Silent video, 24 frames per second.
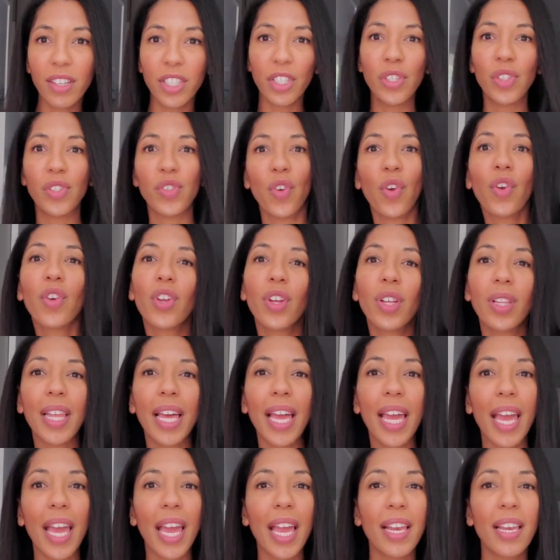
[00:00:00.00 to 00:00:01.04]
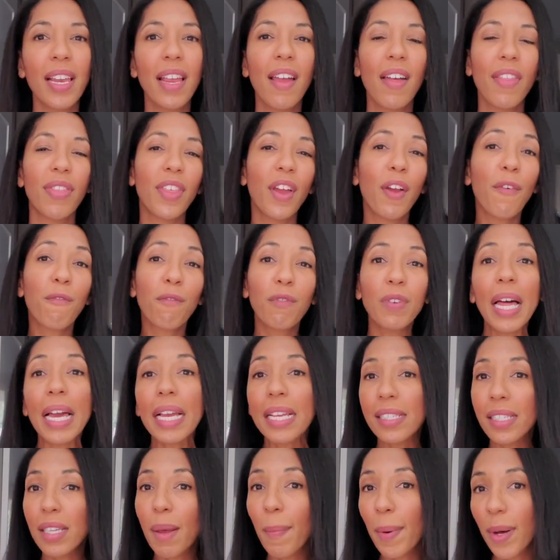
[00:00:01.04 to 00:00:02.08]
to circulate, they're
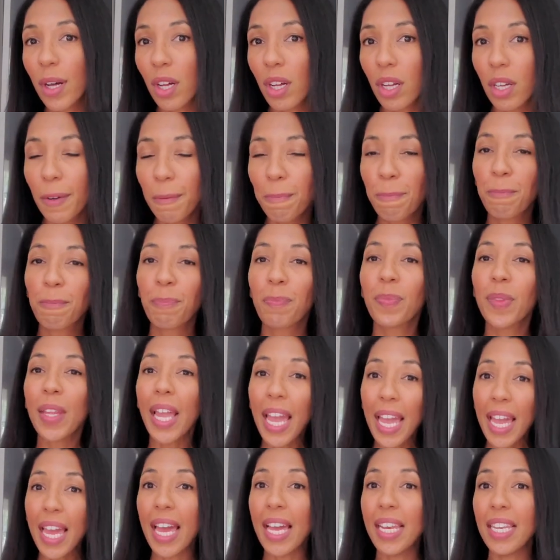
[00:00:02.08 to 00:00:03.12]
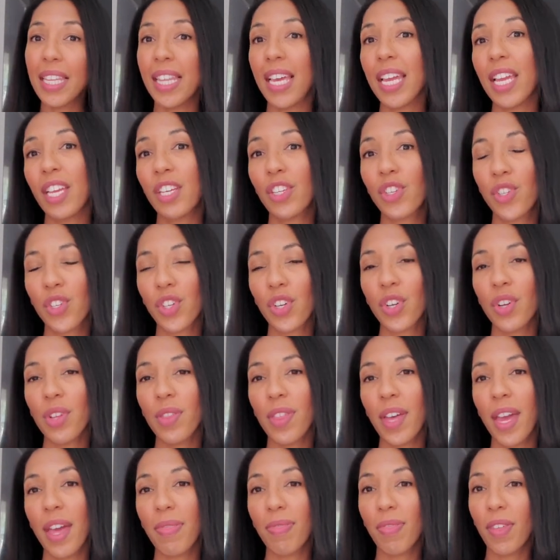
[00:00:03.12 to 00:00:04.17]
flexible, and they ensure
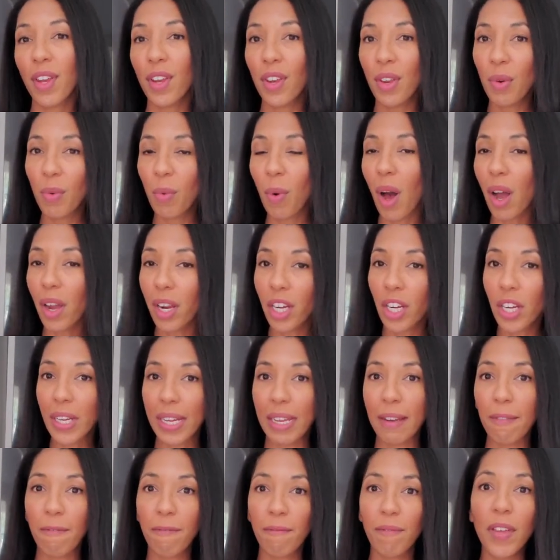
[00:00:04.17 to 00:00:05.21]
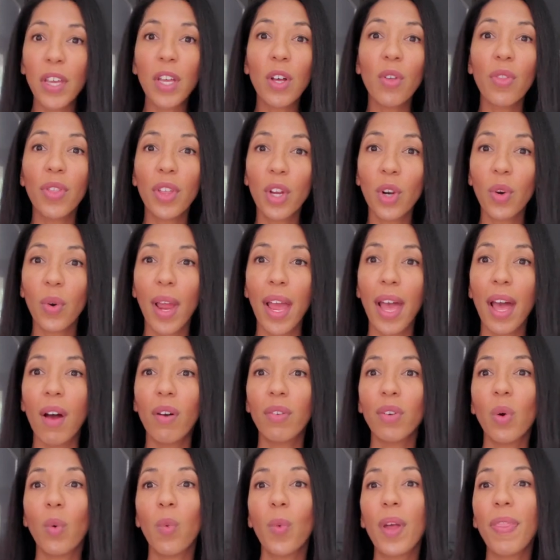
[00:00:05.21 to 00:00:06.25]
that the new walker can feel the
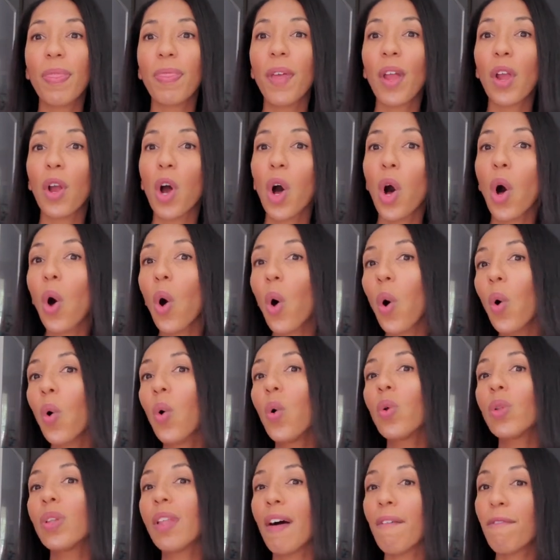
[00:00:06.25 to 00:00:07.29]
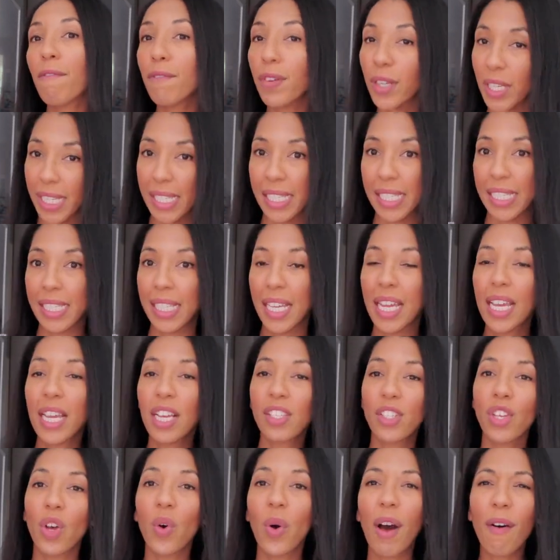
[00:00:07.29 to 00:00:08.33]
ground with their whole foot.
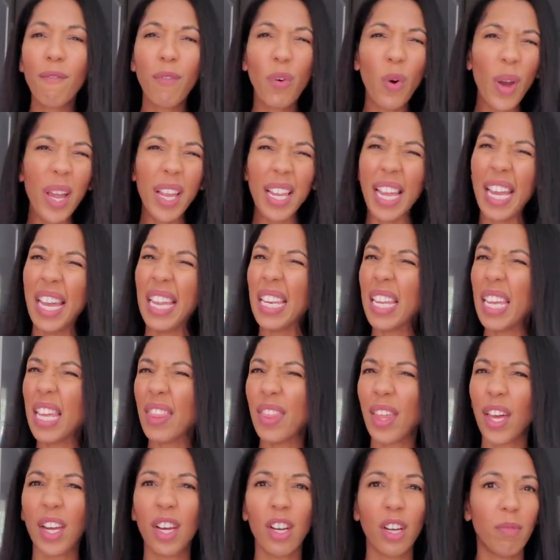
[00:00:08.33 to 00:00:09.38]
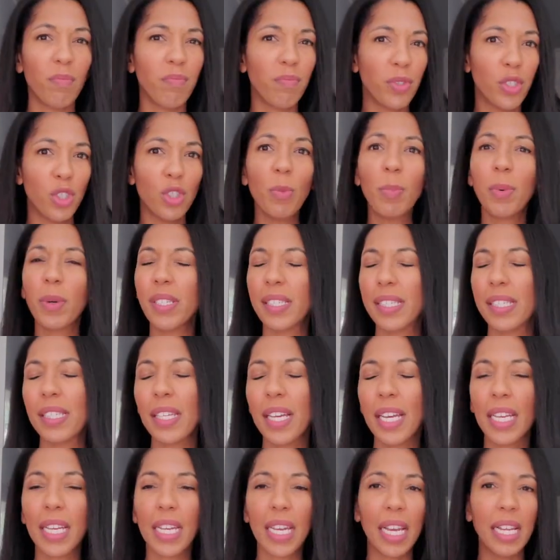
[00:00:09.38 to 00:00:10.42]
So avoid any that are super
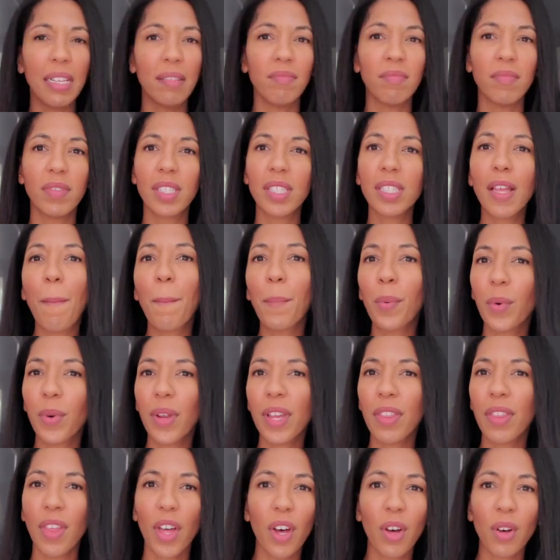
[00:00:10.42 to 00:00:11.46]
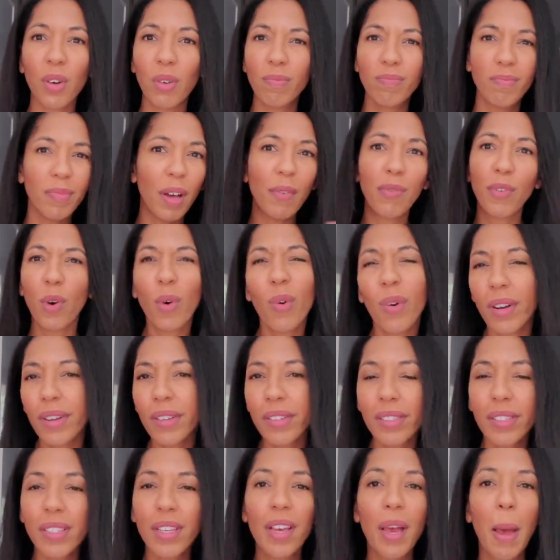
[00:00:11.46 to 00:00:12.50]
slick and slippery though, of
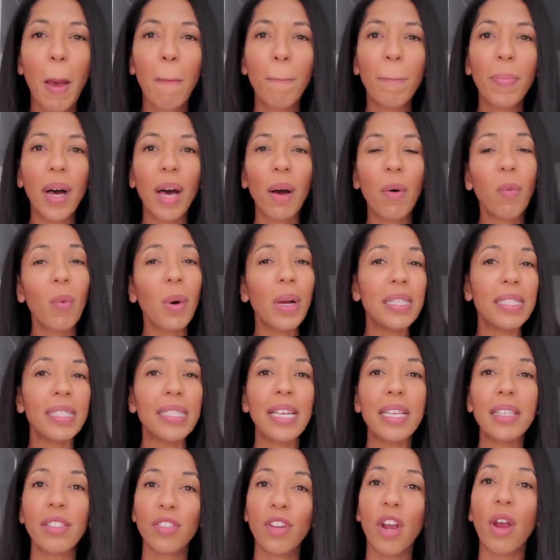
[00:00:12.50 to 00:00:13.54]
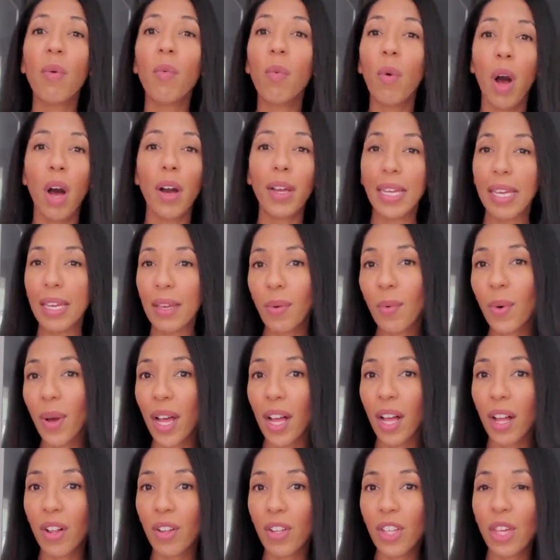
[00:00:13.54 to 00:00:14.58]
course. But once they start walking
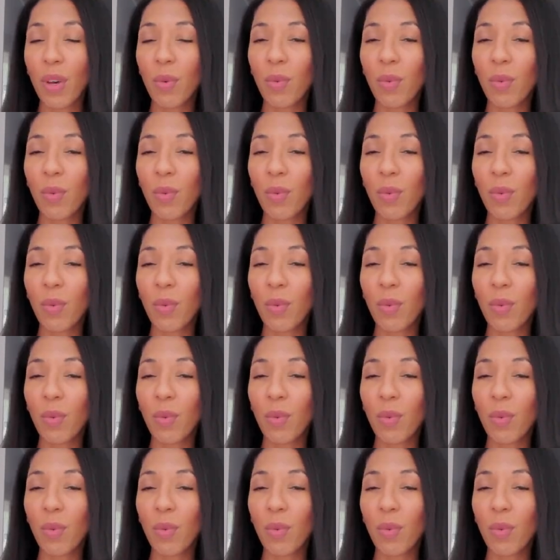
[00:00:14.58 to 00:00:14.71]
well, you